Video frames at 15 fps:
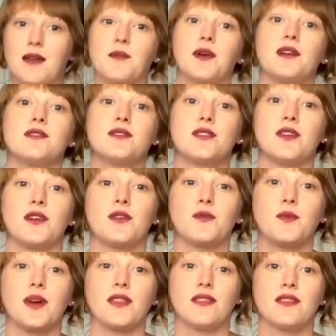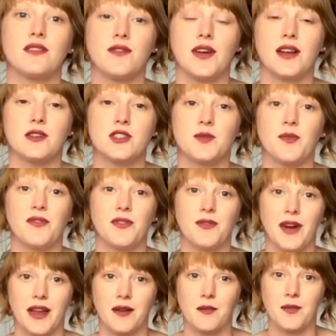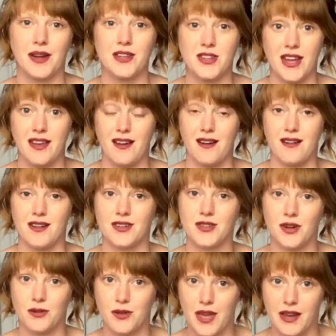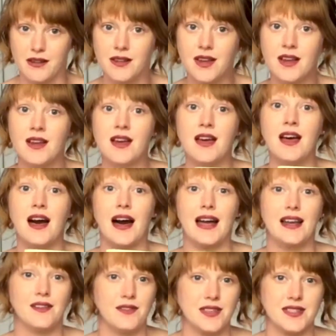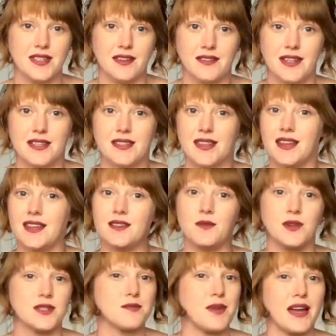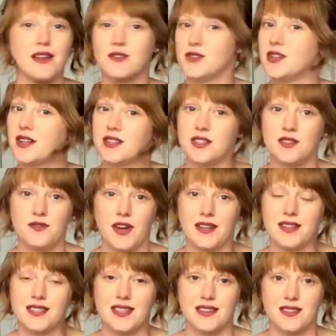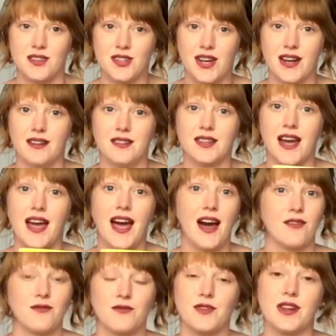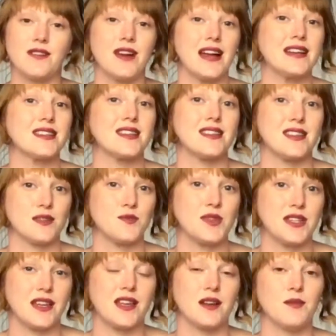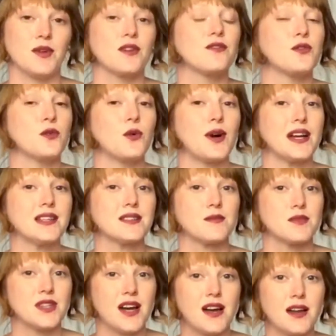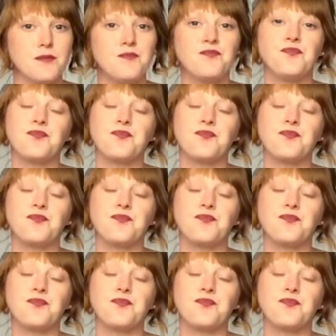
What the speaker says: I'm going to go with The Fellowship of the Ring by J.R.R. Tolkien. I love this series. It was my introduction to fantasy as a child. I haven't reread this particular book for quite some time.